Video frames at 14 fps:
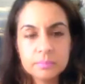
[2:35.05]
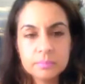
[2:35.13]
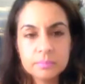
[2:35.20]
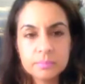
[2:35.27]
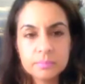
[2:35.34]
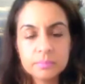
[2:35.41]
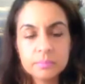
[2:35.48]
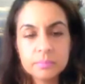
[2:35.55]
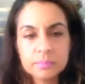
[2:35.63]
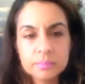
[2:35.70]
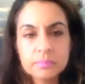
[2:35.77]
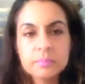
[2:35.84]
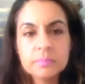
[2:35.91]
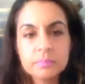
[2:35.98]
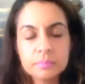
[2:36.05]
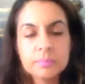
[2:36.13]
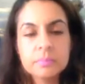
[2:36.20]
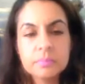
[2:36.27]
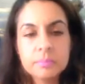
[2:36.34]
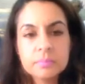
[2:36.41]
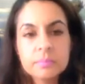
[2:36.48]

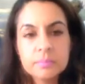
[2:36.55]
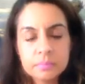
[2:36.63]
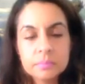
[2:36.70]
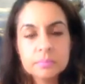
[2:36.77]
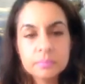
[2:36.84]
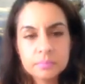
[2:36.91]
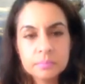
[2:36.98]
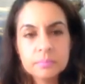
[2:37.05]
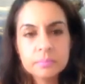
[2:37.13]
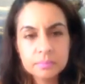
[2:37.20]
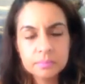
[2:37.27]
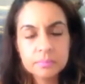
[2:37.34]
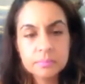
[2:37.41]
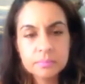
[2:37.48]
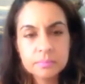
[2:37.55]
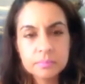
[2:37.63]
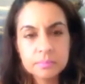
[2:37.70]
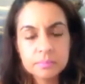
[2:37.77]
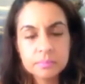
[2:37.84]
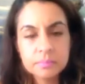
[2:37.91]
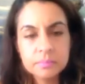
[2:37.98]

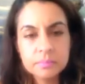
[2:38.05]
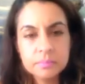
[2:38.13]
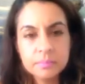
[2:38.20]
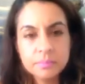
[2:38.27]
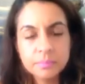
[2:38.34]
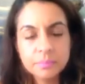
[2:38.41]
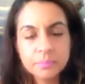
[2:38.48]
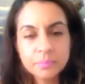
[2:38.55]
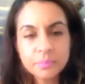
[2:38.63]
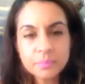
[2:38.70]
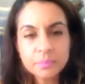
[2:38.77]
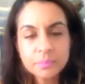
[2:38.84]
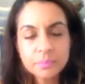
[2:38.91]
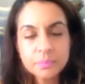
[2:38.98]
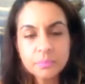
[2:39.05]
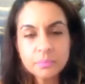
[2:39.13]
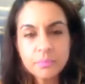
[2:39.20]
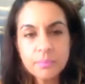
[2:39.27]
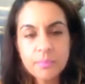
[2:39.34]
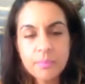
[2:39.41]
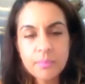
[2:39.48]

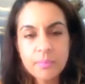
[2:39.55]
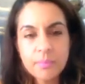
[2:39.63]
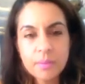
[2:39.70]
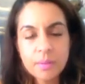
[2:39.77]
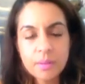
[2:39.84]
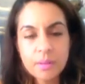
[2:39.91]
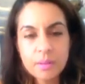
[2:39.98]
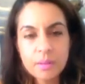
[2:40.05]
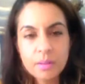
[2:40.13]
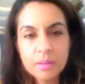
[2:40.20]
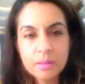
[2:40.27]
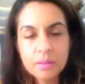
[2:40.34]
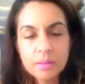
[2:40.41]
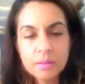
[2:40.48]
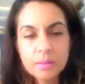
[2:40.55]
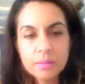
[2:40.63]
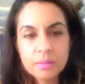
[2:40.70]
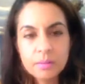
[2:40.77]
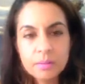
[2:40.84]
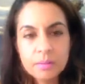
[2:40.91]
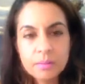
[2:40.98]

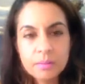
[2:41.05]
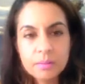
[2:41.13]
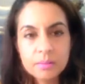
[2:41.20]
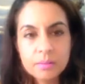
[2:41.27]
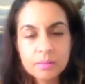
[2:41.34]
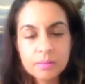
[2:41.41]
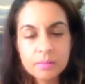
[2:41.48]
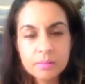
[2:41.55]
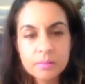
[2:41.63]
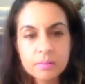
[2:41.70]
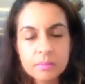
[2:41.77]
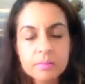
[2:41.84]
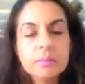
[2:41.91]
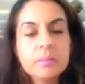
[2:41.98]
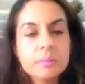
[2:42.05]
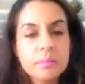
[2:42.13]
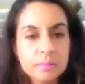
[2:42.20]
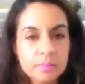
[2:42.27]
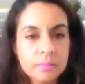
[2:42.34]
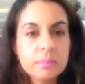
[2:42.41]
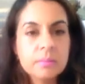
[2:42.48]

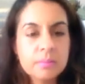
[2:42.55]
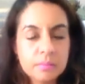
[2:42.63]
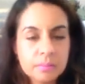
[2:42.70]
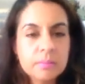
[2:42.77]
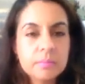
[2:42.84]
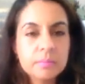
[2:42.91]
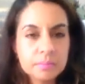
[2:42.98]
[no speech]